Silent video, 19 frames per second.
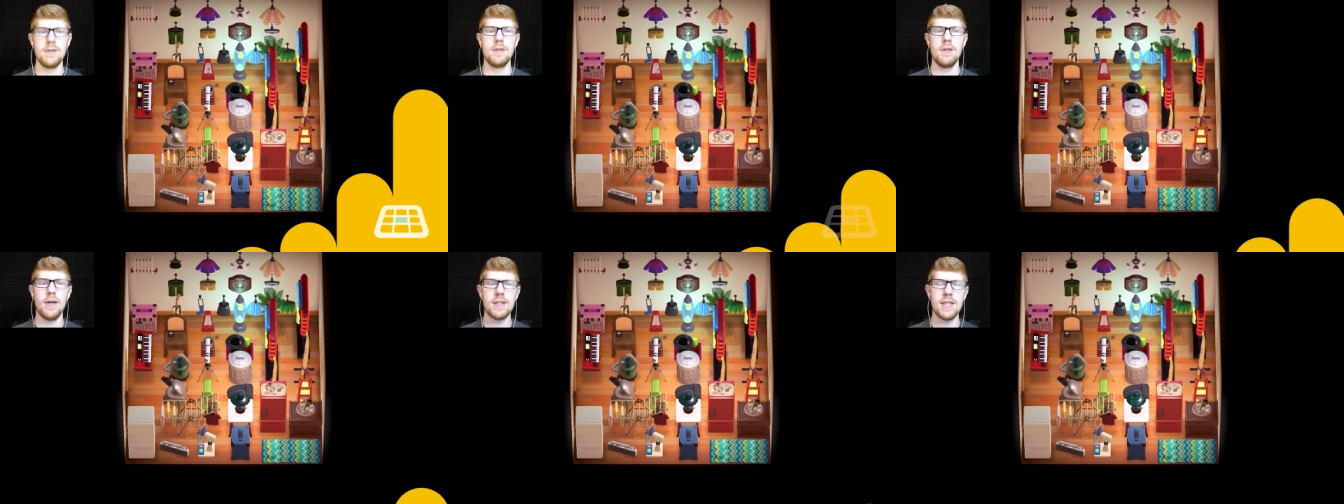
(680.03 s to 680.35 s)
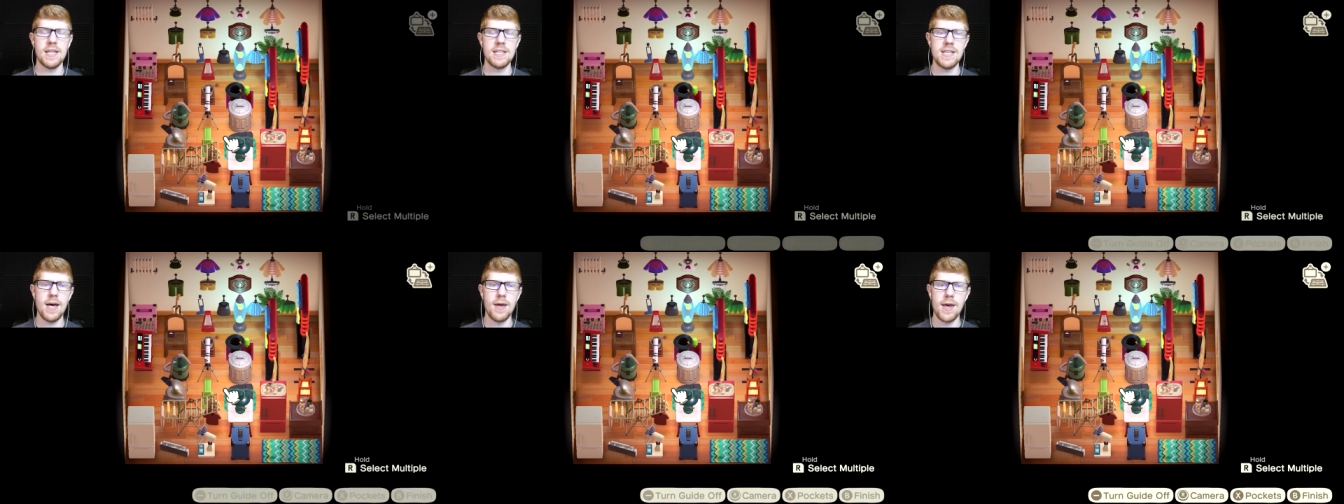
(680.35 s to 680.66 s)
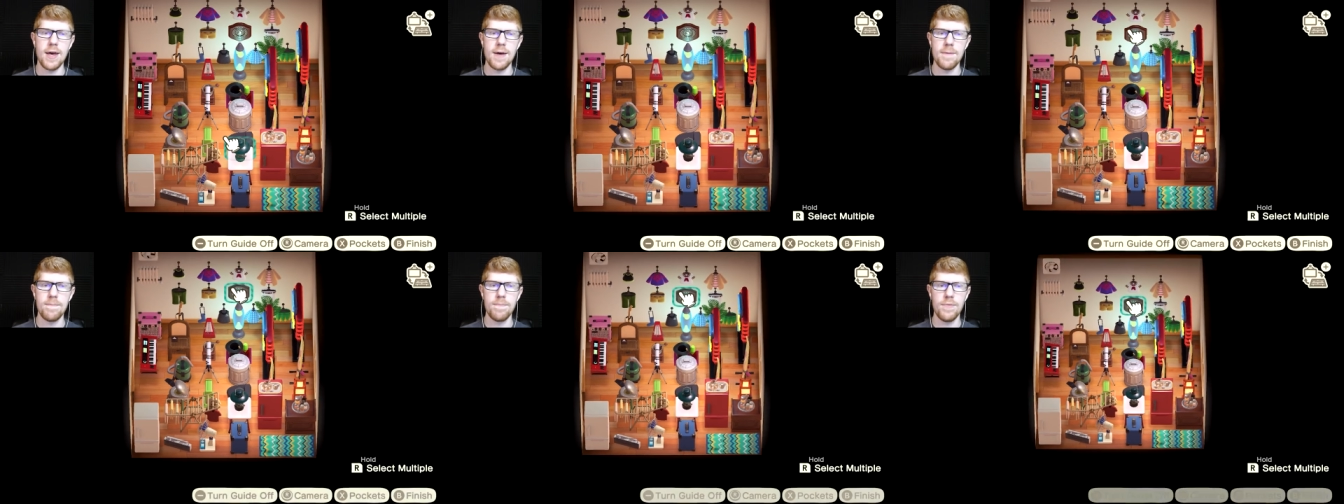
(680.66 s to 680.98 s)
Like they tell
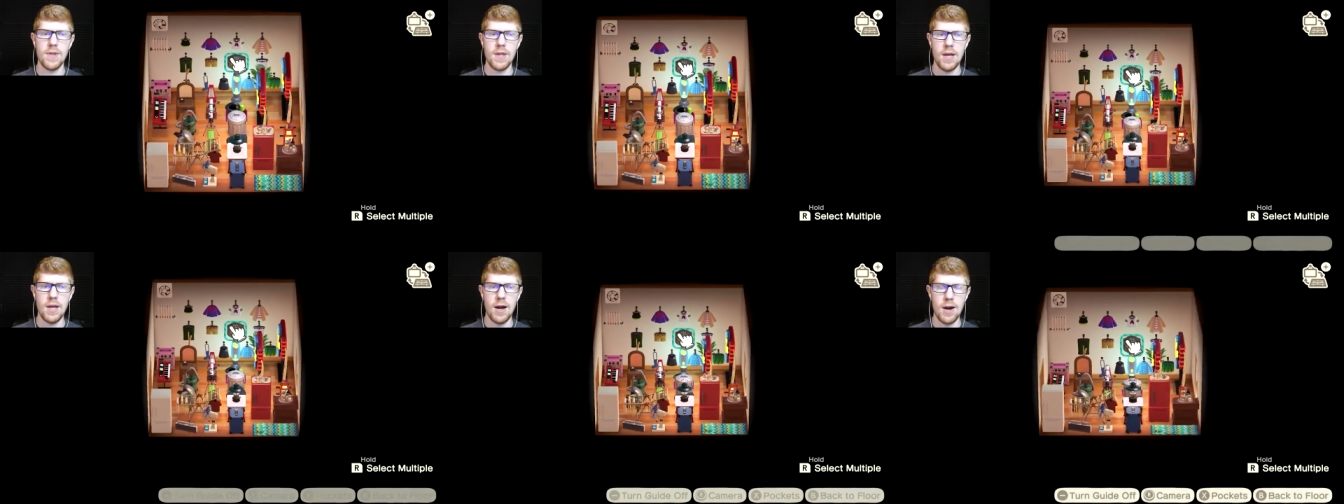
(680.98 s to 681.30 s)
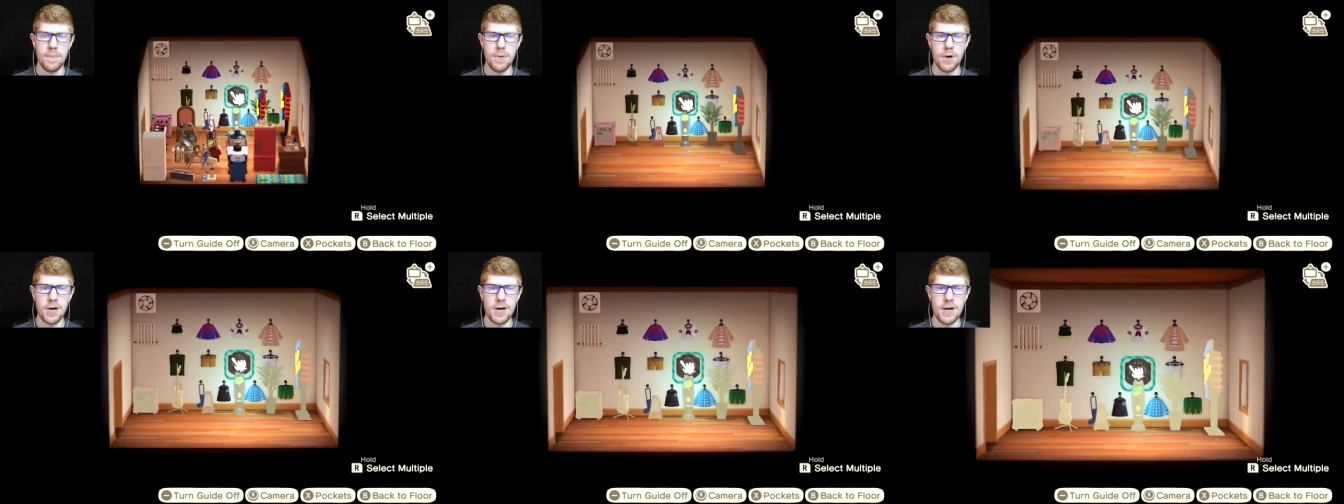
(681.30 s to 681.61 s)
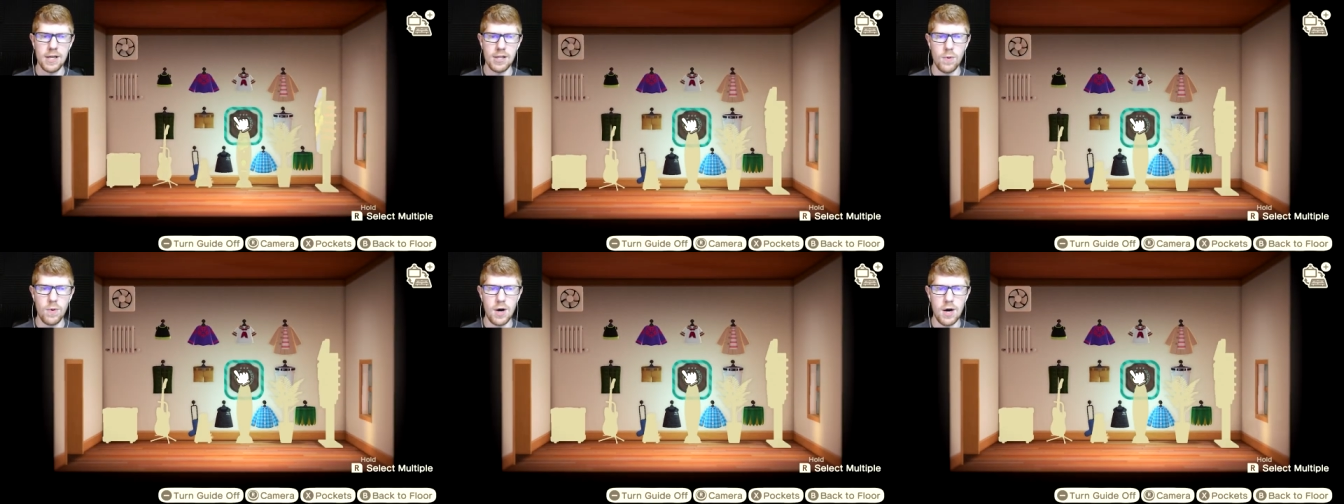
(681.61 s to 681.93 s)
you. All right, put it
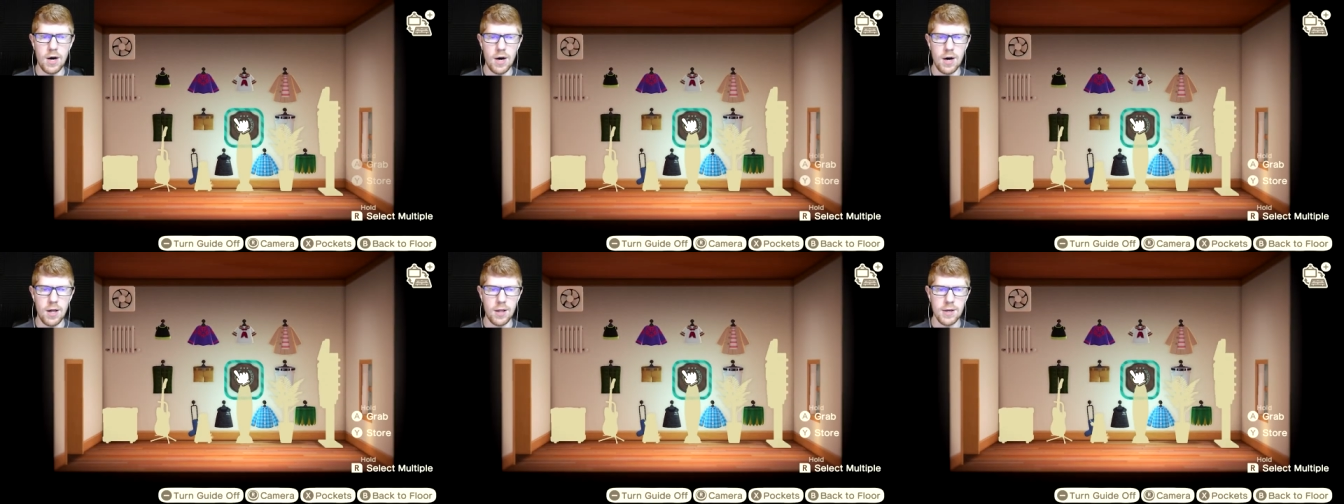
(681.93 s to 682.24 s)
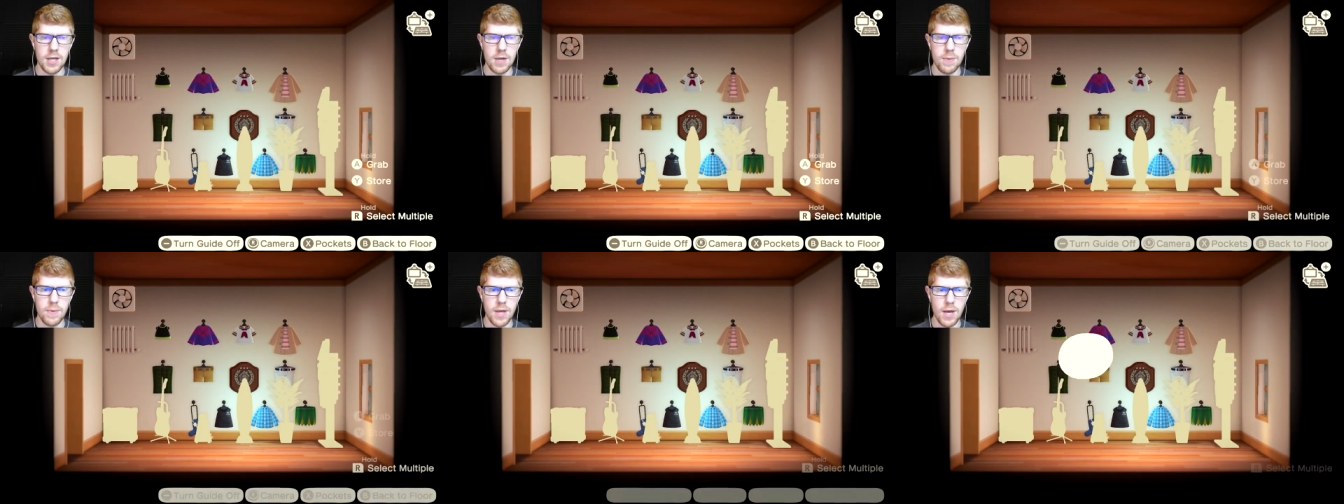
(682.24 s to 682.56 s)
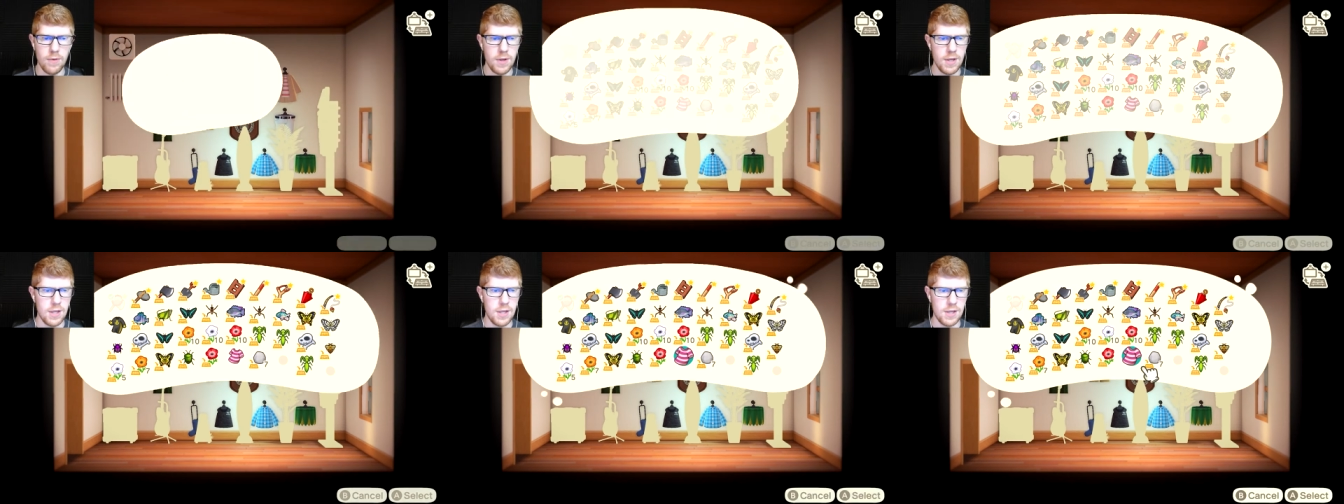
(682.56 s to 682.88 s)
on the wall. Here we
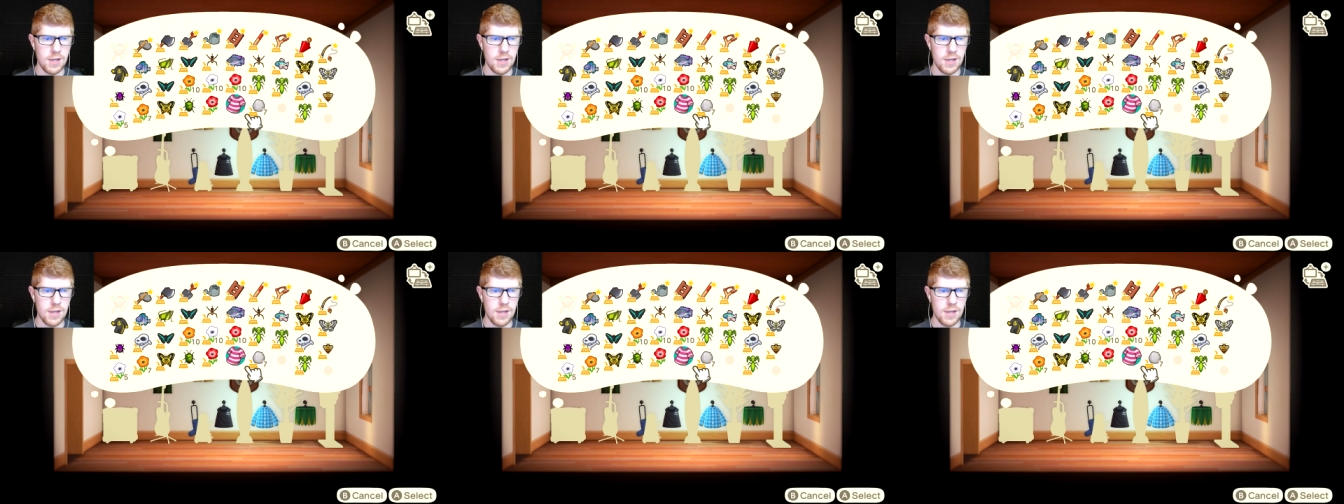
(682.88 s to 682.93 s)
go.